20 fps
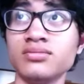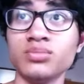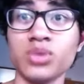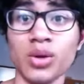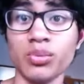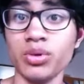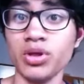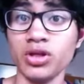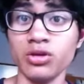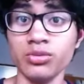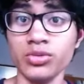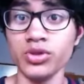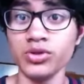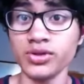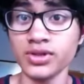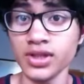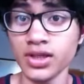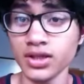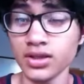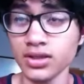popular
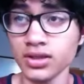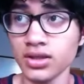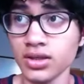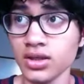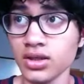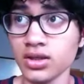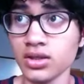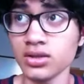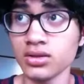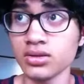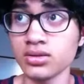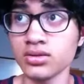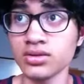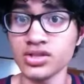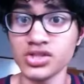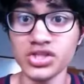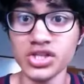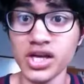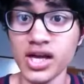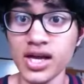music,
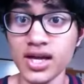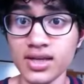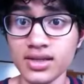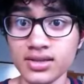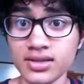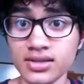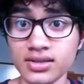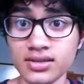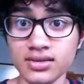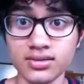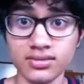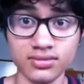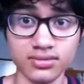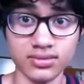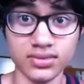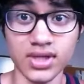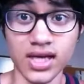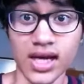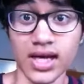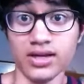jazz,
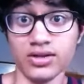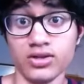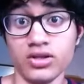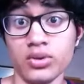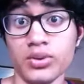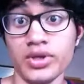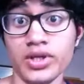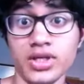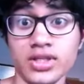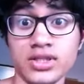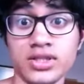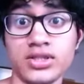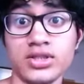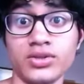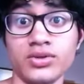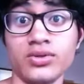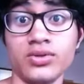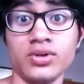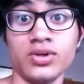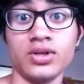I don't know what you listen
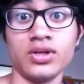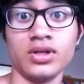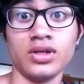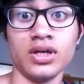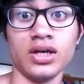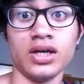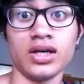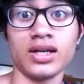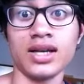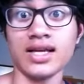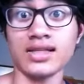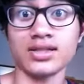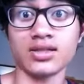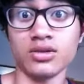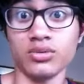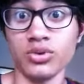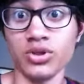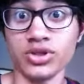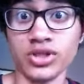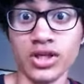to,
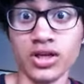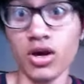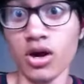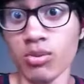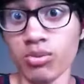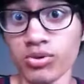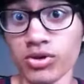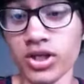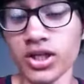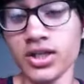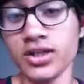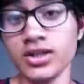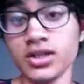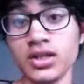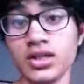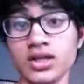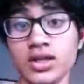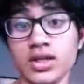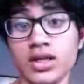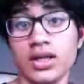classical music, opera,
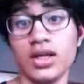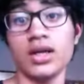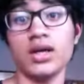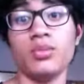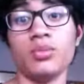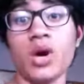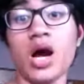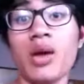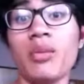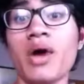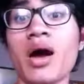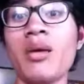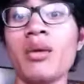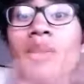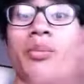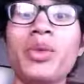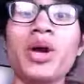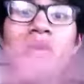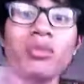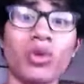but I'm
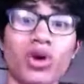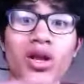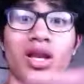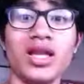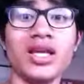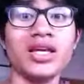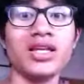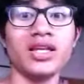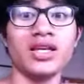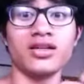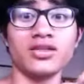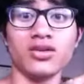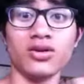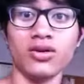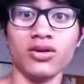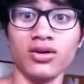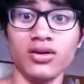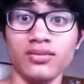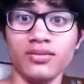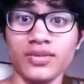a bit more lenient
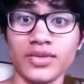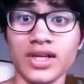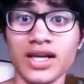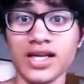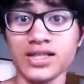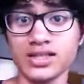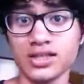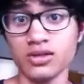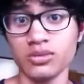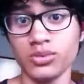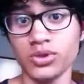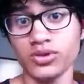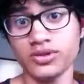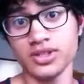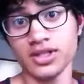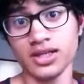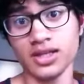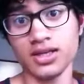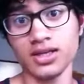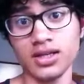on classical
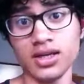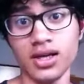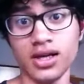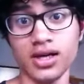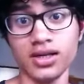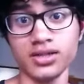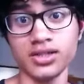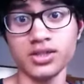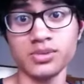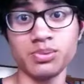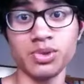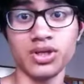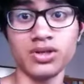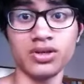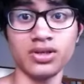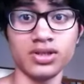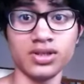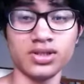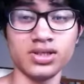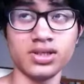music, just
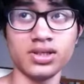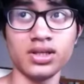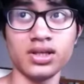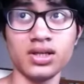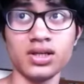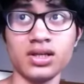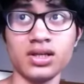because